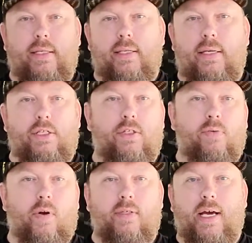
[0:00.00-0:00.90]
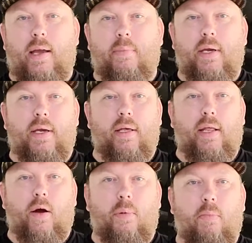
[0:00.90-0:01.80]
issues around typing, can
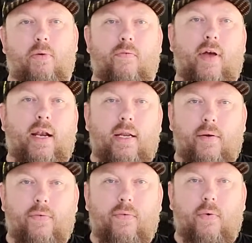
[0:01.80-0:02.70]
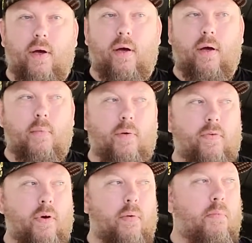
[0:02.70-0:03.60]
help be preventative if
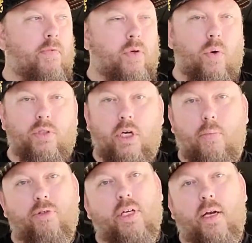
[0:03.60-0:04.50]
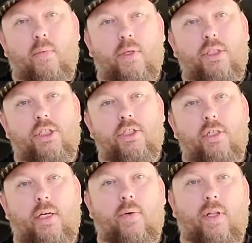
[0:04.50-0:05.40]
you're moving towards carpal tunnel, which
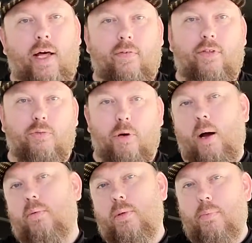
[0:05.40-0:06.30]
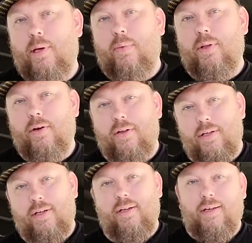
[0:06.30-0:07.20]
I know a lot of us will probably be with all the
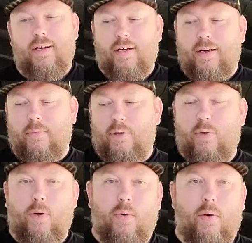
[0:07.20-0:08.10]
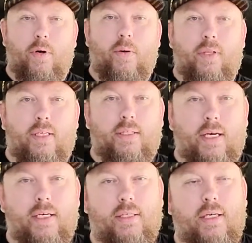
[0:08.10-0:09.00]
computer work we're doing these
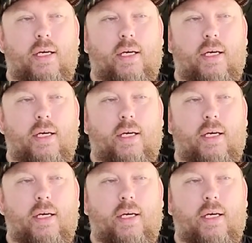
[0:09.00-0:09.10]
days.